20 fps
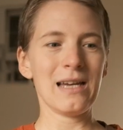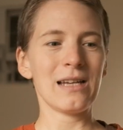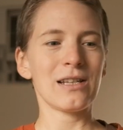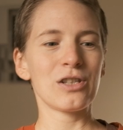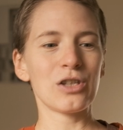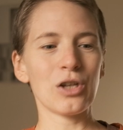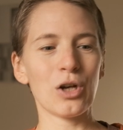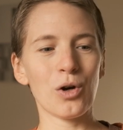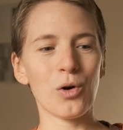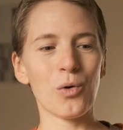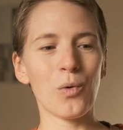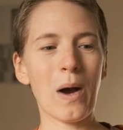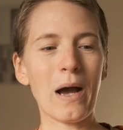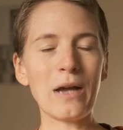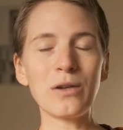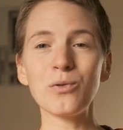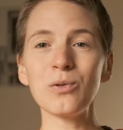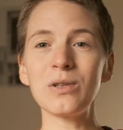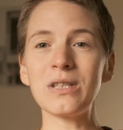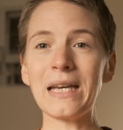So
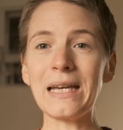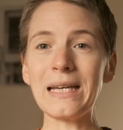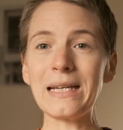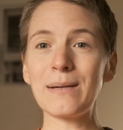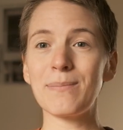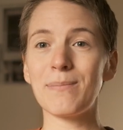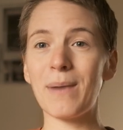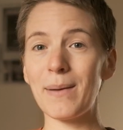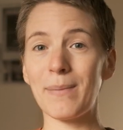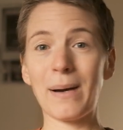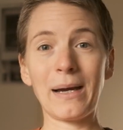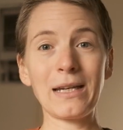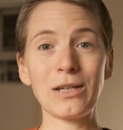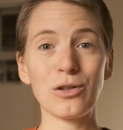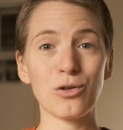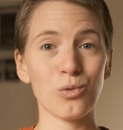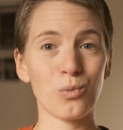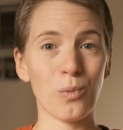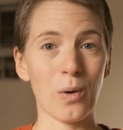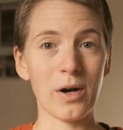I do take my
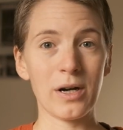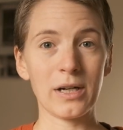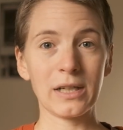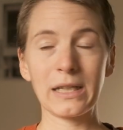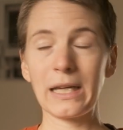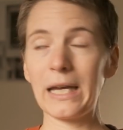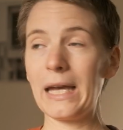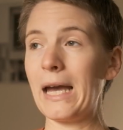bike to work,